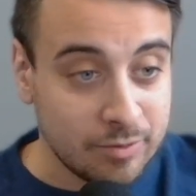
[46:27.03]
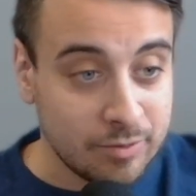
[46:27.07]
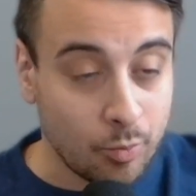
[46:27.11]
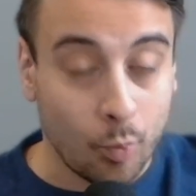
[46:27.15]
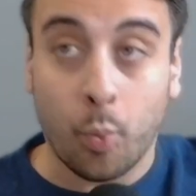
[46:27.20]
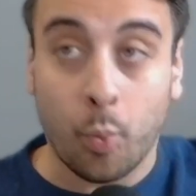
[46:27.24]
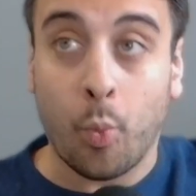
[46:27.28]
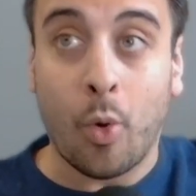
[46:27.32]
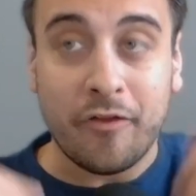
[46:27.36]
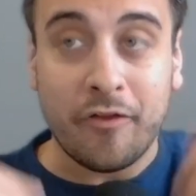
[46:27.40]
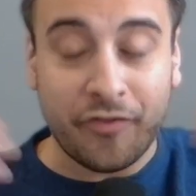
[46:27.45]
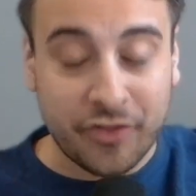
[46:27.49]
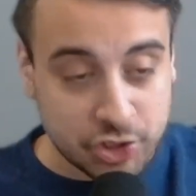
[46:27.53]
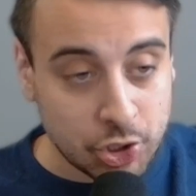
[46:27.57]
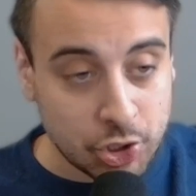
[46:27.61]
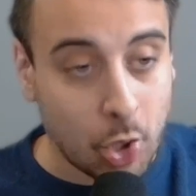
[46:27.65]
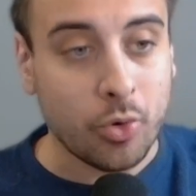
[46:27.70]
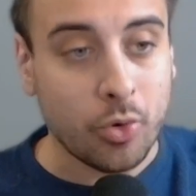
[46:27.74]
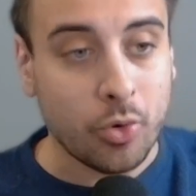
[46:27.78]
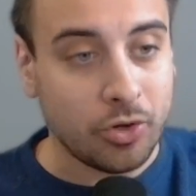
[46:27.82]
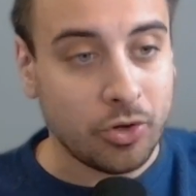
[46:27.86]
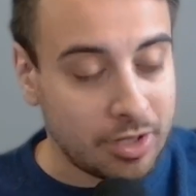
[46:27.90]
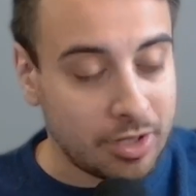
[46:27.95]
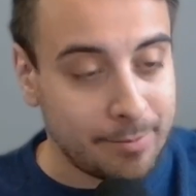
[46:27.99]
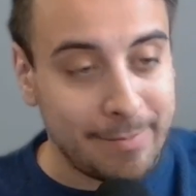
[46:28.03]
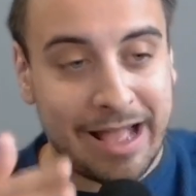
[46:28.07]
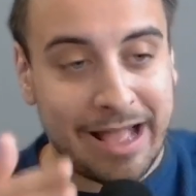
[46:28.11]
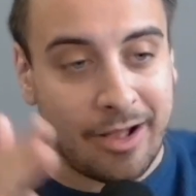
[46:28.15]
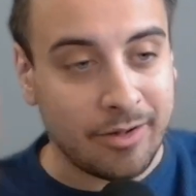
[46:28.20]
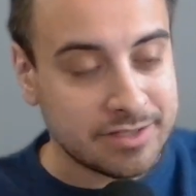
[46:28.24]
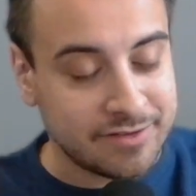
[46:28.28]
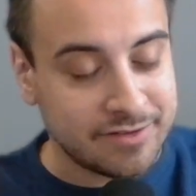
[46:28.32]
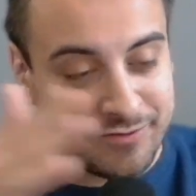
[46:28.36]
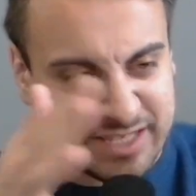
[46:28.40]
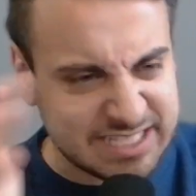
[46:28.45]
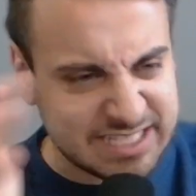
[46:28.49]
what the total
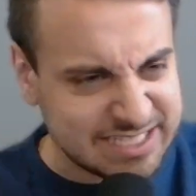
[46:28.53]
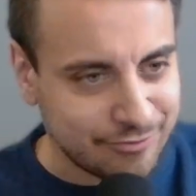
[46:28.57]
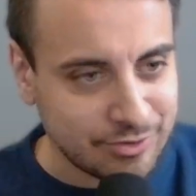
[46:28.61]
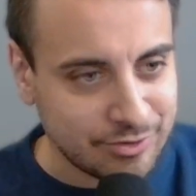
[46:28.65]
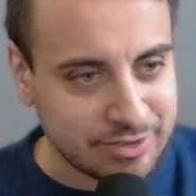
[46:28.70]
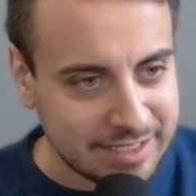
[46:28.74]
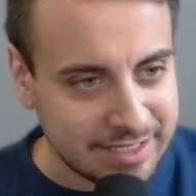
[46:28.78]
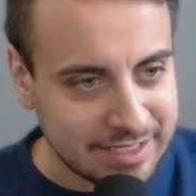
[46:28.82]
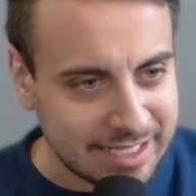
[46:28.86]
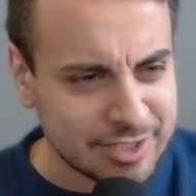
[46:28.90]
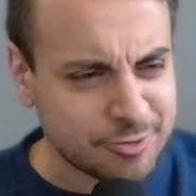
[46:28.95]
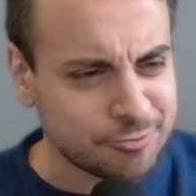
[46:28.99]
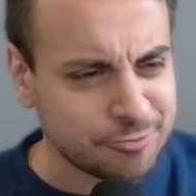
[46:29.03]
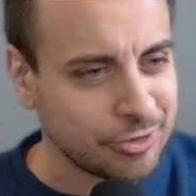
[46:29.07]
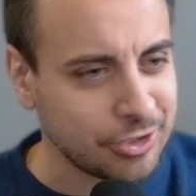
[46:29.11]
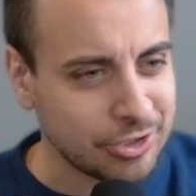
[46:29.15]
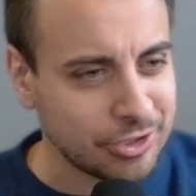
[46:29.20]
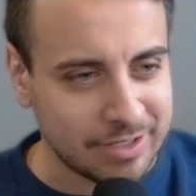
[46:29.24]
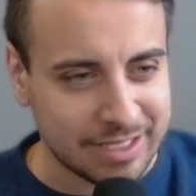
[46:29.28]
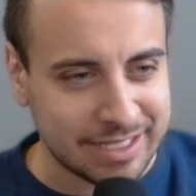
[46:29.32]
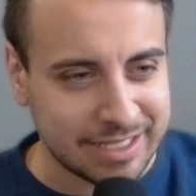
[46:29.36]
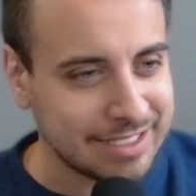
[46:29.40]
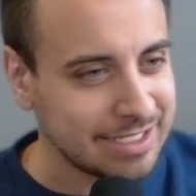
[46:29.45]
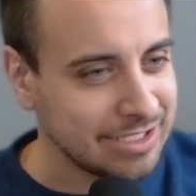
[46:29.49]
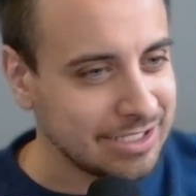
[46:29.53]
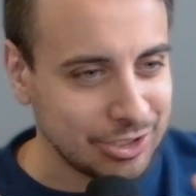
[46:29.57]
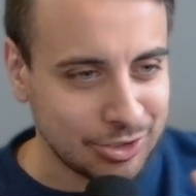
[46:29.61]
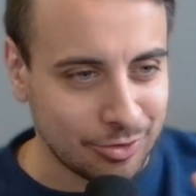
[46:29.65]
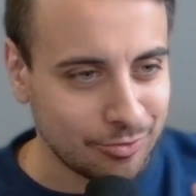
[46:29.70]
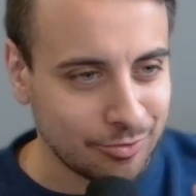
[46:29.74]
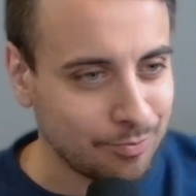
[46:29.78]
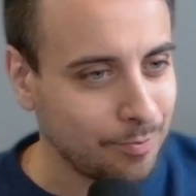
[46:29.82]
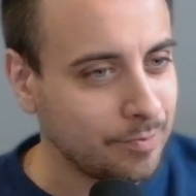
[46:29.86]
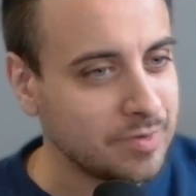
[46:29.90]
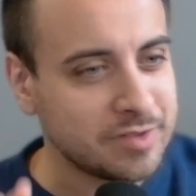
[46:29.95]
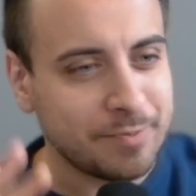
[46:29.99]
amounts of these different things were, like,
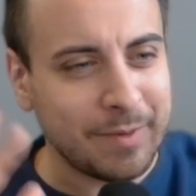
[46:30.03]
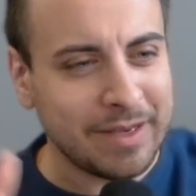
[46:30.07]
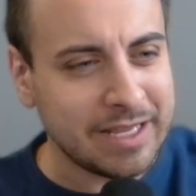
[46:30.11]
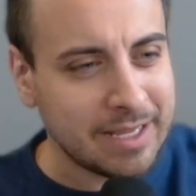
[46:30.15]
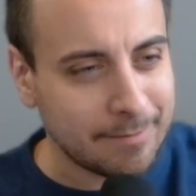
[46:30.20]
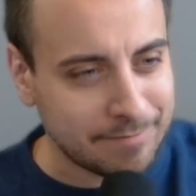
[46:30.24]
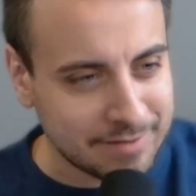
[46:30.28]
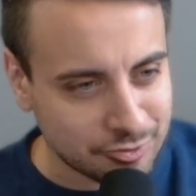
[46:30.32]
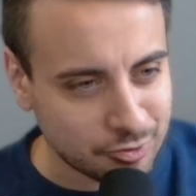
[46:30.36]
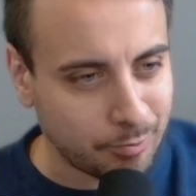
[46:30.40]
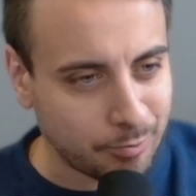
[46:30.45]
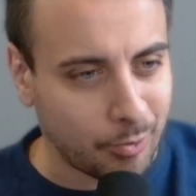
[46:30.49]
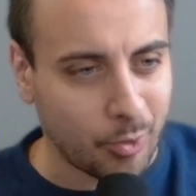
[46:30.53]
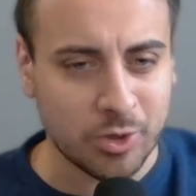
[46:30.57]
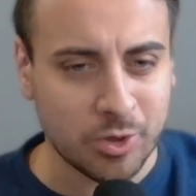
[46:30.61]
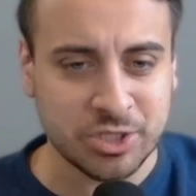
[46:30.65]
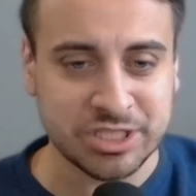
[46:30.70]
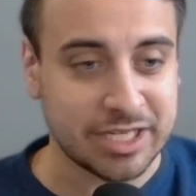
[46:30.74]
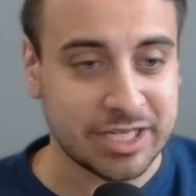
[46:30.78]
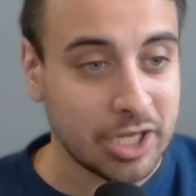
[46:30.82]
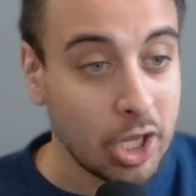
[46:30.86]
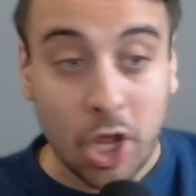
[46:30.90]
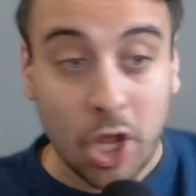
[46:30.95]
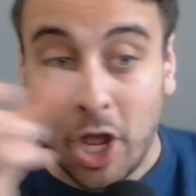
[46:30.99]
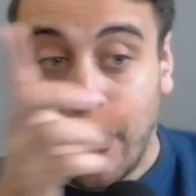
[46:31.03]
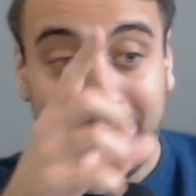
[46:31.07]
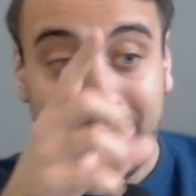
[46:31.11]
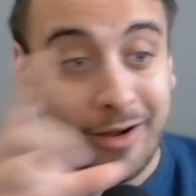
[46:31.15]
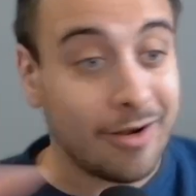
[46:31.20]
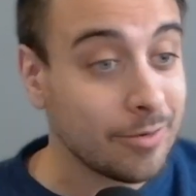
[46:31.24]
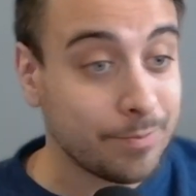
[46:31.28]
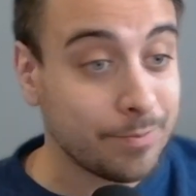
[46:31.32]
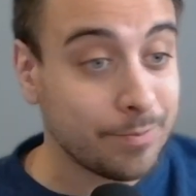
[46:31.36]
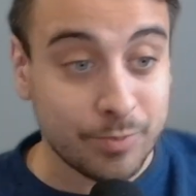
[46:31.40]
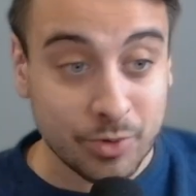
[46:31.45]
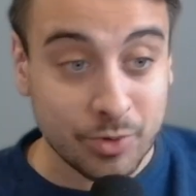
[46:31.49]
spinning up these reports. Like
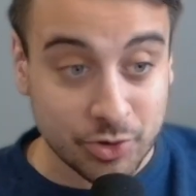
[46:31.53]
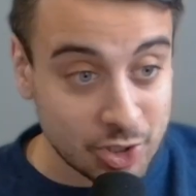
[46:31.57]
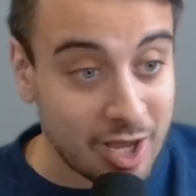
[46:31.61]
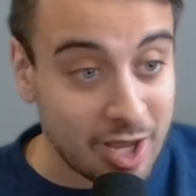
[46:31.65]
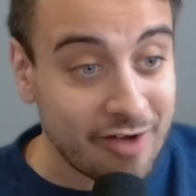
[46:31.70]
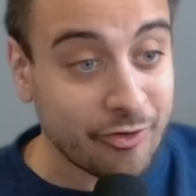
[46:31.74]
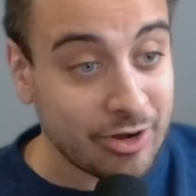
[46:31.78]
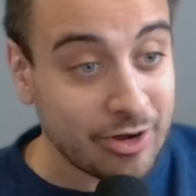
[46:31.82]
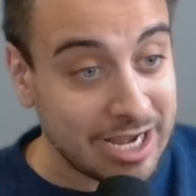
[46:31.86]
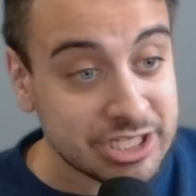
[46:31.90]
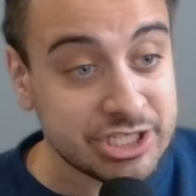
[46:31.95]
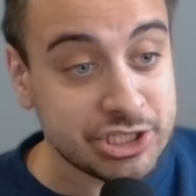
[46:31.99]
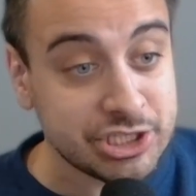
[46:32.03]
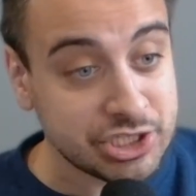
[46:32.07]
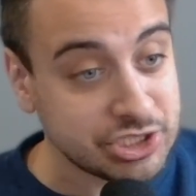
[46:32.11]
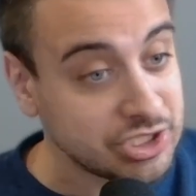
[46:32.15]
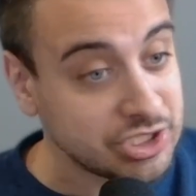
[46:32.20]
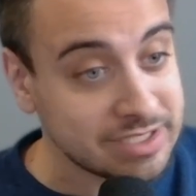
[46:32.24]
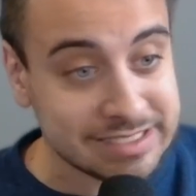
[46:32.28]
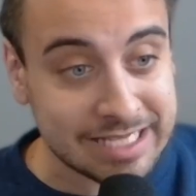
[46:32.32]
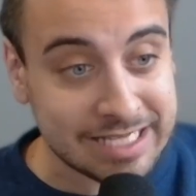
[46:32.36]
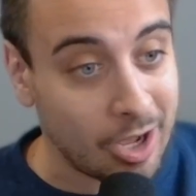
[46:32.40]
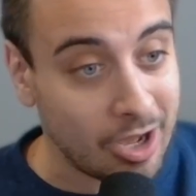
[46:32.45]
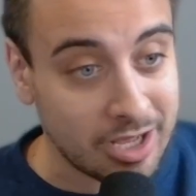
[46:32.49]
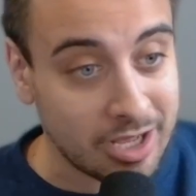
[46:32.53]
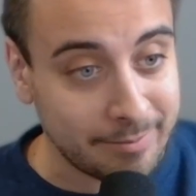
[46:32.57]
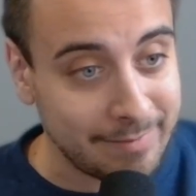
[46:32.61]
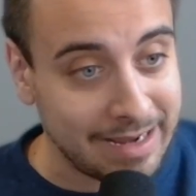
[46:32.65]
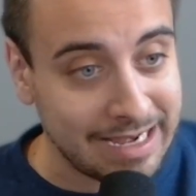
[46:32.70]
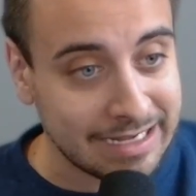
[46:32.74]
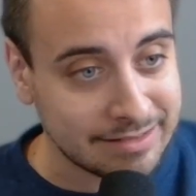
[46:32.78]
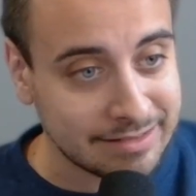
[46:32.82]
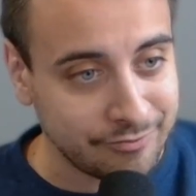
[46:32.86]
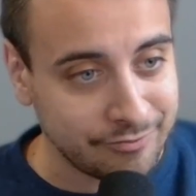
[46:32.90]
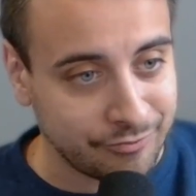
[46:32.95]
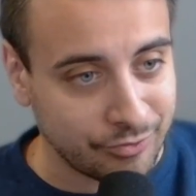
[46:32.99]
our software actually just does that
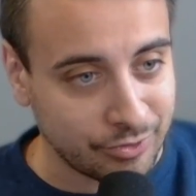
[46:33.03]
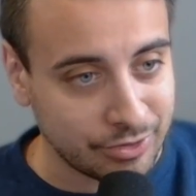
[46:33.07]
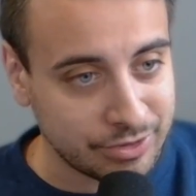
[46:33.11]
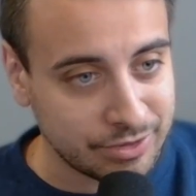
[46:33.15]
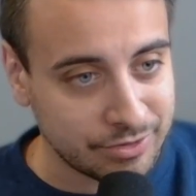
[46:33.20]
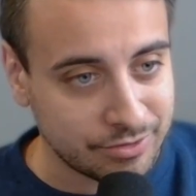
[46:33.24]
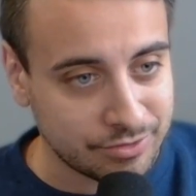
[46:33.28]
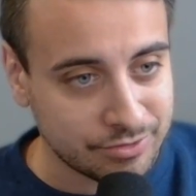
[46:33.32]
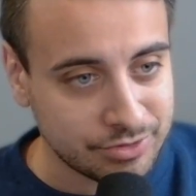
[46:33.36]
automatically for you.